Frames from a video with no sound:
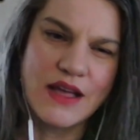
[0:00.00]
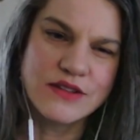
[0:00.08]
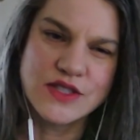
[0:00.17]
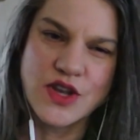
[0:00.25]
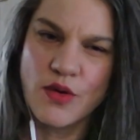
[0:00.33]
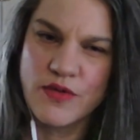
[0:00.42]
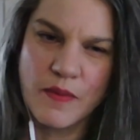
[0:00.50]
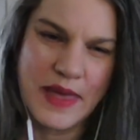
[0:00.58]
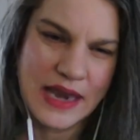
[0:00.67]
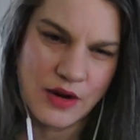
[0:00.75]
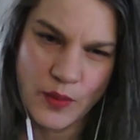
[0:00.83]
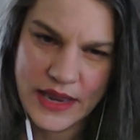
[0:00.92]
else knows a
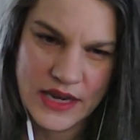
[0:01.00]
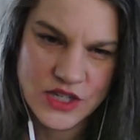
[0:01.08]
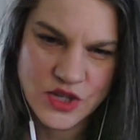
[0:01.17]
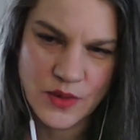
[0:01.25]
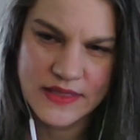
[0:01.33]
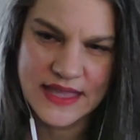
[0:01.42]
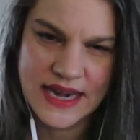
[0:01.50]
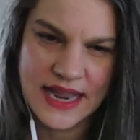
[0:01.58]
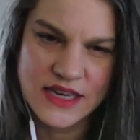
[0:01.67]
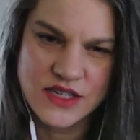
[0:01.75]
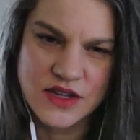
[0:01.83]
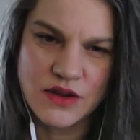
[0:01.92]
better way to do it than
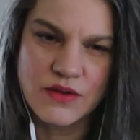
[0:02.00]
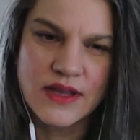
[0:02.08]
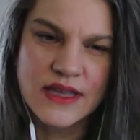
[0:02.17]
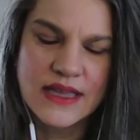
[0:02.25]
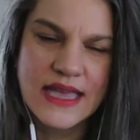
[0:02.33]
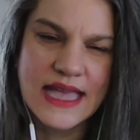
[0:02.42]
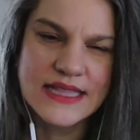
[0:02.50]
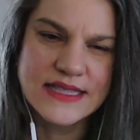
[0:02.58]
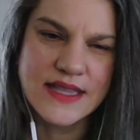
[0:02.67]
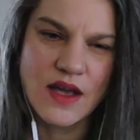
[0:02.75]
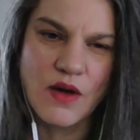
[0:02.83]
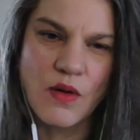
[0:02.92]
I do. And
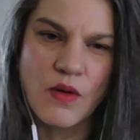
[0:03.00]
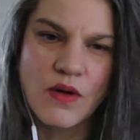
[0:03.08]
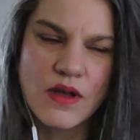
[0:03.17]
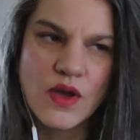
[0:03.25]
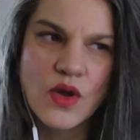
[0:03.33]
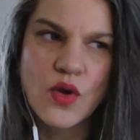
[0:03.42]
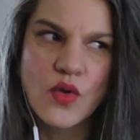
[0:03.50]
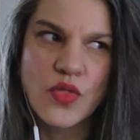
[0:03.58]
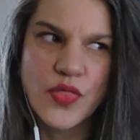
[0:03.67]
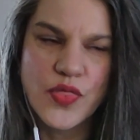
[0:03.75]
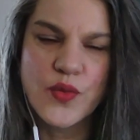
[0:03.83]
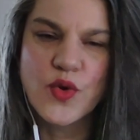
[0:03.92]
so
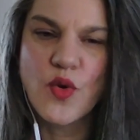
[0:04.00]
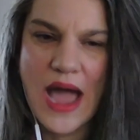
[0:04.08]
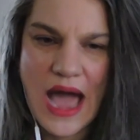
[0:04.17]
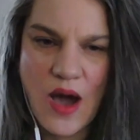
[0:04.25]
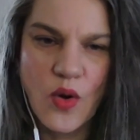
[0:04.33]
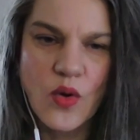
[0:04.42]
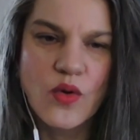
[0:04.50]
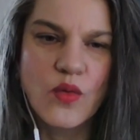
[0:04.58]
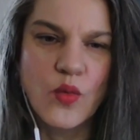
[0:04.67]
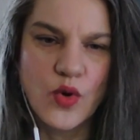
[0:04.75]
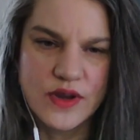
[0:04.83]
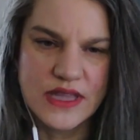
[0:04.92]
throughout
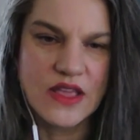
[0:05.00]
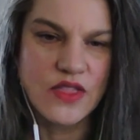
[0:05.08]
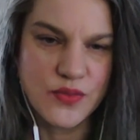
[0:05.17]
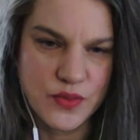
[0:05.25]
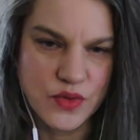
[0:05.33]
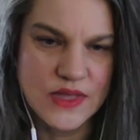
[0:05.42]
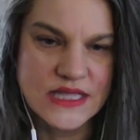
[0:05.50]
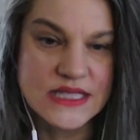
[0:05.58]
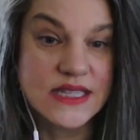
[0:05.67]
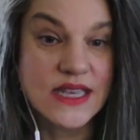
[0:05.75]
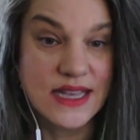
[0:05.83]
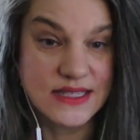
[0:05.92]
working through this
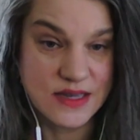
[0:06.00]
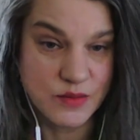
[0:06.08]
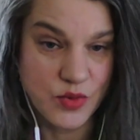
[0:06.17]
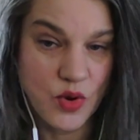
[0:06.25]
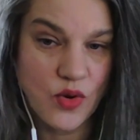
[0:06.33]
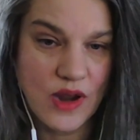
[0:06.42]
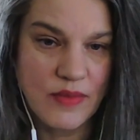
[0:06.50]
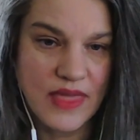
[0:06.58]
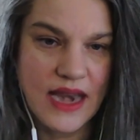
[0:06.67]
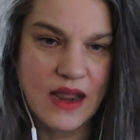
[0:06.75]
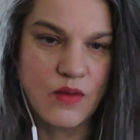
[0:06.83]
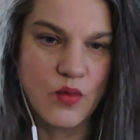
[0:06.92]
custom program
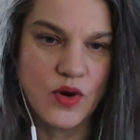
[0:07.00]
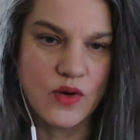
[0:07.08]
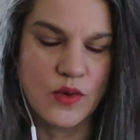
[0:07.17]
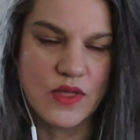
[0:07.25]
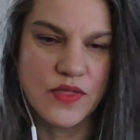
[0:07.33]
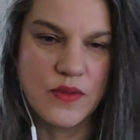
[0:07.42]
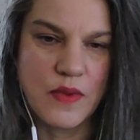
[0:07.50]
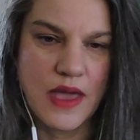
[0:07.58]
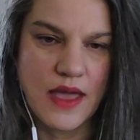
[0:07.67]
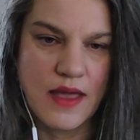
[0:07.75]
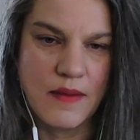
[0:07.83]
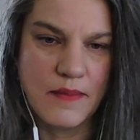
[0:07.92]
that I work with
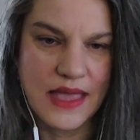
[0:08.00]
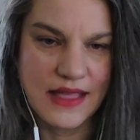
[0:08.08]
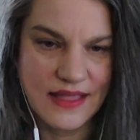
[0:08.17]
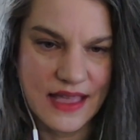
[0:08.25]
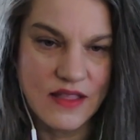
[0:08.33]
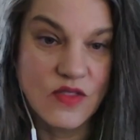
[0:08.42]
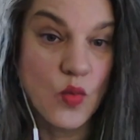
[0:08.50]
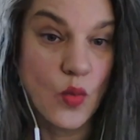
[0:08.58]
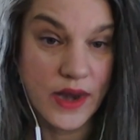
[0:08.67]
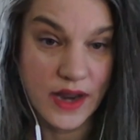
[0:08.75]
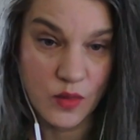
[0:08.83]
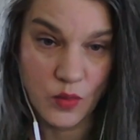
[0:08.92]
my clients
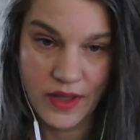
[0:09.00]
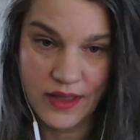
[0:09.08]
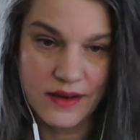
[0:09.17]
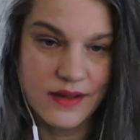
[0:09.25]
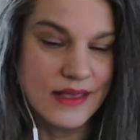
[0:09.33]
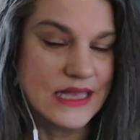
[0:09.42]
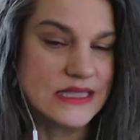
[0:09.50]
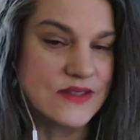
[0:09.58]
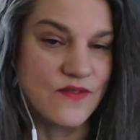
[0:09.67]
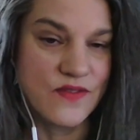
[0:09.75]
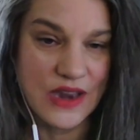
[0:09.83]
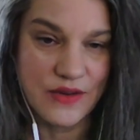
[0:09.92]
one-on-one, it's
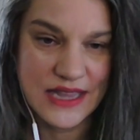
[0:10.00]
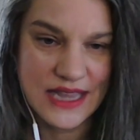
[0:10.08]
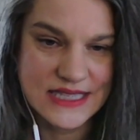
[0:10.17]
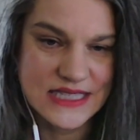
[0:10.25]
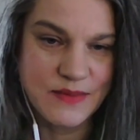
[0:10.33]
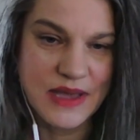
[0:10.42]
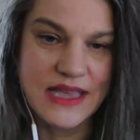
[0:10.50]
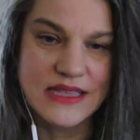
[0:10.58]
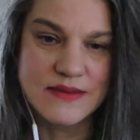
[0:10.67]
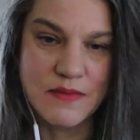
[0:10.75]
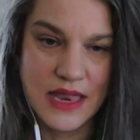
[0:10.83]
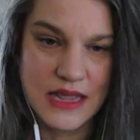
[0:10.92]
very
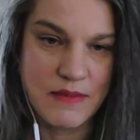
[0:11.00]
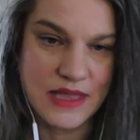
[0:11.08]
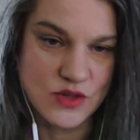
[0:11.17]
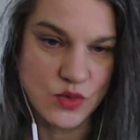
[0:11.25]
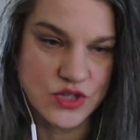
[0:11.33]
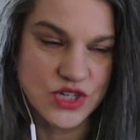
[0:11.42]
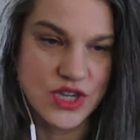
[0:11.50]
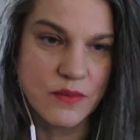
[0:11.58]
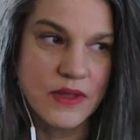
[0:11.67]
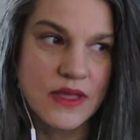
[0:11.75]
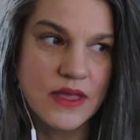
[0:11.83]
customized money mentorship.